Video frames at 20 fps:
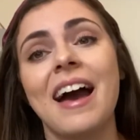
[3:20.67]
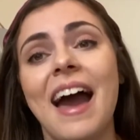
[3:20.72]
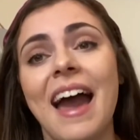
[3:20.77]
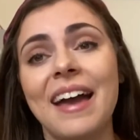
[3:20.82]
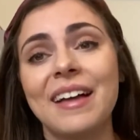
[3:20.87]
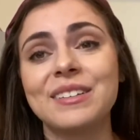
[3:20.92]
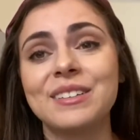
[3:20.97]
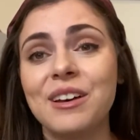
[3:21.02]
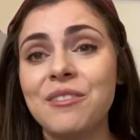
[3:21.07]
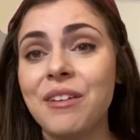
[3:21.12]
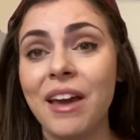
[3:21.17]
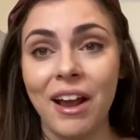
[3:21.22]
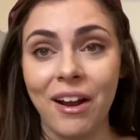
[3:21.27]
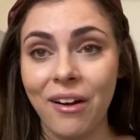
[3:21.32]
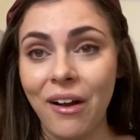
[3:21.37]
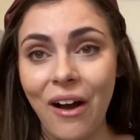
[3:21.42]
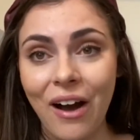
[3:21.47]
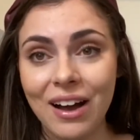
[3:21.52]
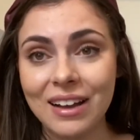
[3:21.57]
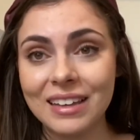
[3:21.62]
I love air
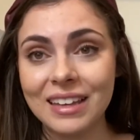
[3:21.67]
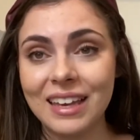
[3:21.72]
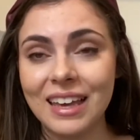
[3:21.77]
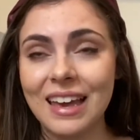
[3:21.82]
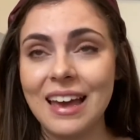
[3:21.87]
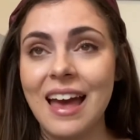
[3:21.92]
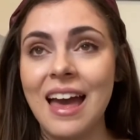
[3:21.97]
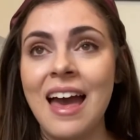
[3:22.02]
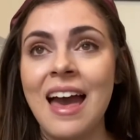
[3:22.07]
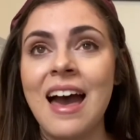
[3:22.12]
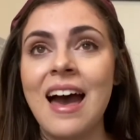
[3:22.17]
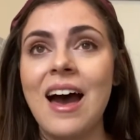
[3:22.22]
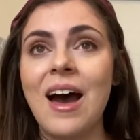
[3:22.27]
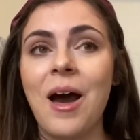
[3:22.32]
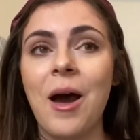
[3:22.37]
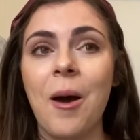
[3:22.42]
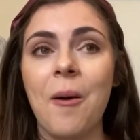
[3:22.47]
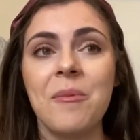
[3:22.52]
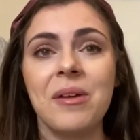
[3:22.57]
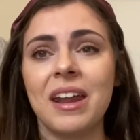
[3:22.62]
hockey,
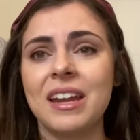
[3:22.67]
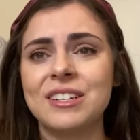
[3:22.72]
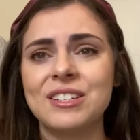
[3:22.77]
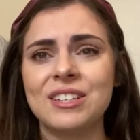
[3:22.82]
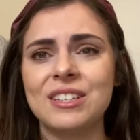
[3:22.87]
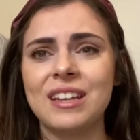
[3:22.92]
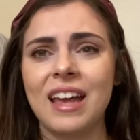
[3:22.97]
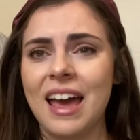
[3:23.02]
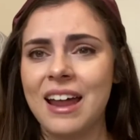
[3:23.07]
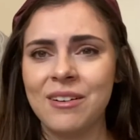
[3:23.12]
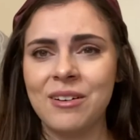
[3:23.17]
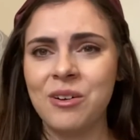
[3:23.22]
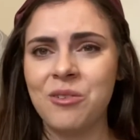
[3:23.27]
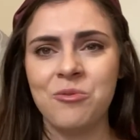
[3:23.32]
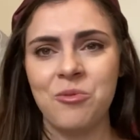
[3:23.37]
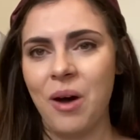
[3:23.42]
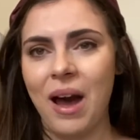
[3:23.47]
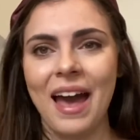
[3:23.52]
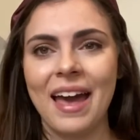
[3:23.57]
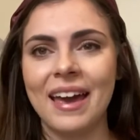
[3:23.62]
and I don't know
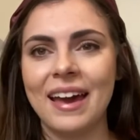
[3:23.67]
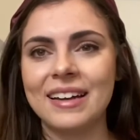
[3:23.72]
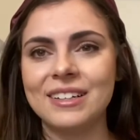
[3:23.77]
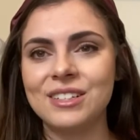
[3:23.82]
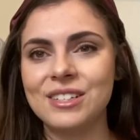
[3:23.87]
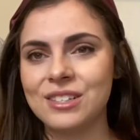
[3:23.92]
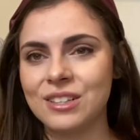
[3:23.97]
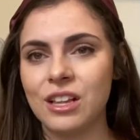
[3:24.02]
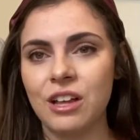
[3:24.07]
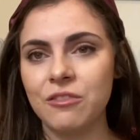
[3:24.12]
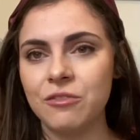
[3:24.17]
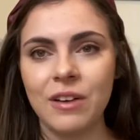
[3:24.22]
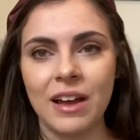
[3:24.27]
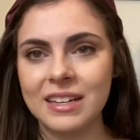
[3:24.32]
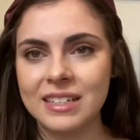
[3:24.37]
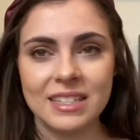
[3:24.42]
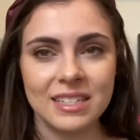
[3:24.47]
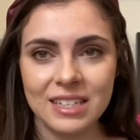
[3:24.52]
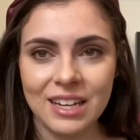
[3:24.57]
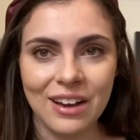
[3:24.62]
why, I just love
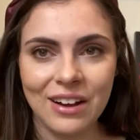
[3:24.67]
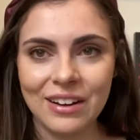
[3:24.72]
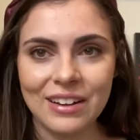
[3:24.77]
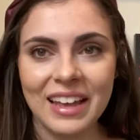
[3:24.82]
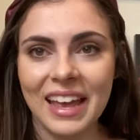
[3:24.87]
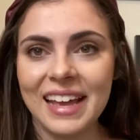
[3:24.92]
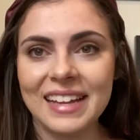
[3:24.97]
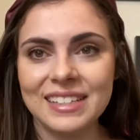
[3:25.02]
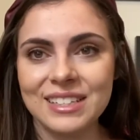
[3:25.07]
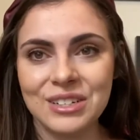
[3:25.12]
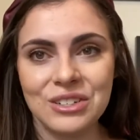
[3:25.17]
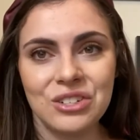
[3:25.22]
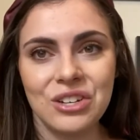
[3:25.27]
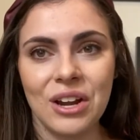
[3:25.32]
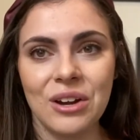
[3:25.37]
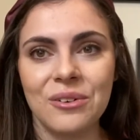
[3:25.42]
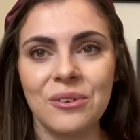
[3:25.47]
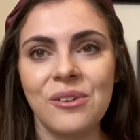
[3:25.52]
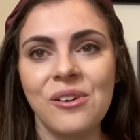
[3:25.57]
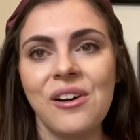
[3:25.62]
Disney arcades in
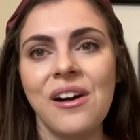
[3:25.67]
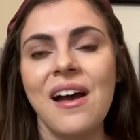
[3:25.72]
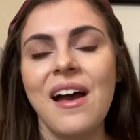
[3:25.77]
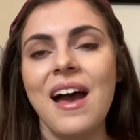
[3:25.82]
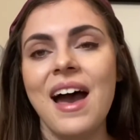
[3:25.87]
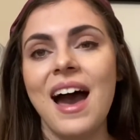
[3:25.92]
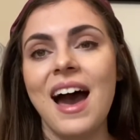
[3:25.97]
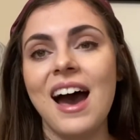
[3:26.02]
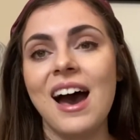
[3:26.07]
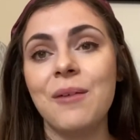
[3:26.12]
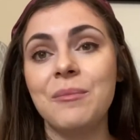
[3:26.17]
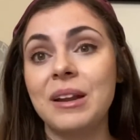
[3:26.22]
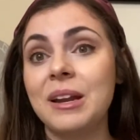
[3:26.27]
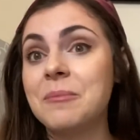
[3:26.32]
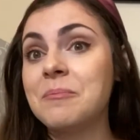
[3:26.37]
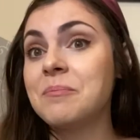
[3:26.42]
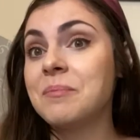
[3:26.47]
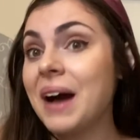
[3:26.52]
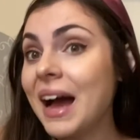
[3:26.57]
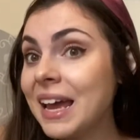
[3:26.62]
general. And
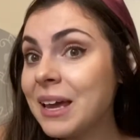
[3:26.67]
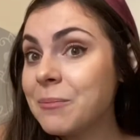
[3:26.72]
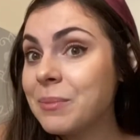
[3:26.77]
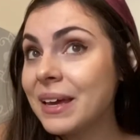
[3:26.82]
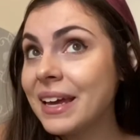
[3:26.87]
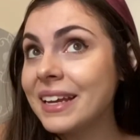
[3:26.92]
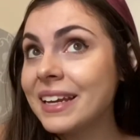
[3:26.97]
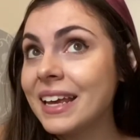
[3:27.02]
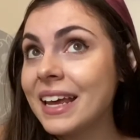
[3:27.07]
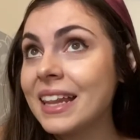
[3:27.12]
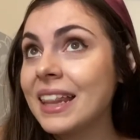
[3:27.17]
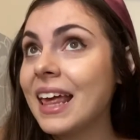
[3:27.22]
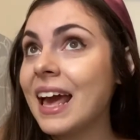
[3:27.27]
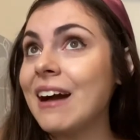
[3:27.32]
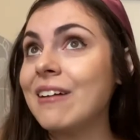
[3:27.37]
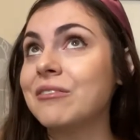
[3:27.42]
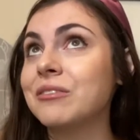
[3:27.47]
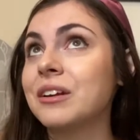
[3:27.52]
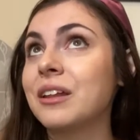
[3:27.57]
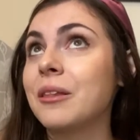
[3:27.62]
in my opinion, they
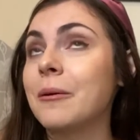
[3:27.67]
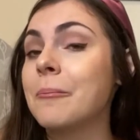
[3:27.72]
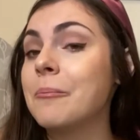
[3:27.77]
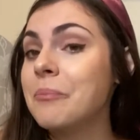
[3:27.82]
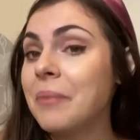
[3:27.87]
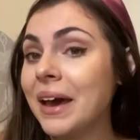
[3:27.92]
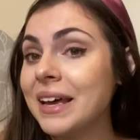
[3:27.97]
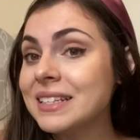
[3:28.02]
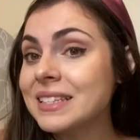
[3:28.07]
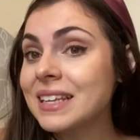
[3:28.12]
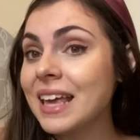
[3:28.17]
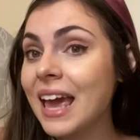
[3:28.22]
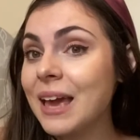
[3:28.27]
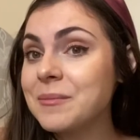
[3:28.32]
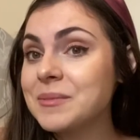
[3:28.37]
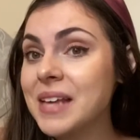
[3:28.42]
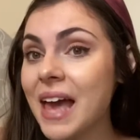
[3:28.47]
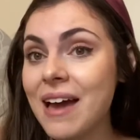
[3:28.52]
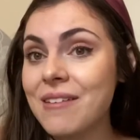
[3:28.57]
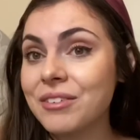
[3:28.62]
have one of the best
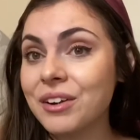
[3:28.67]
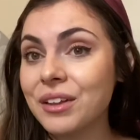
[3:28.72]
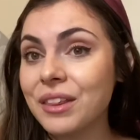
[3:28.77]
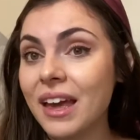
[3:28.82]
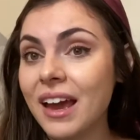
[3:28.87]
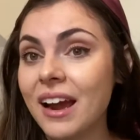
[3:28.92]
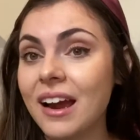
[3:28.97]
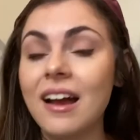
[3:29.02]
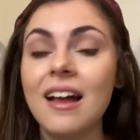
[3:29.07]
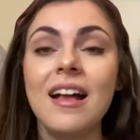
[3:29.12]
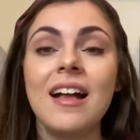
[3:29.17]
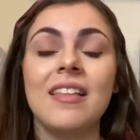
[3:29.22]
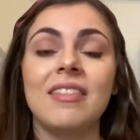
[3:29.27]
games ever there.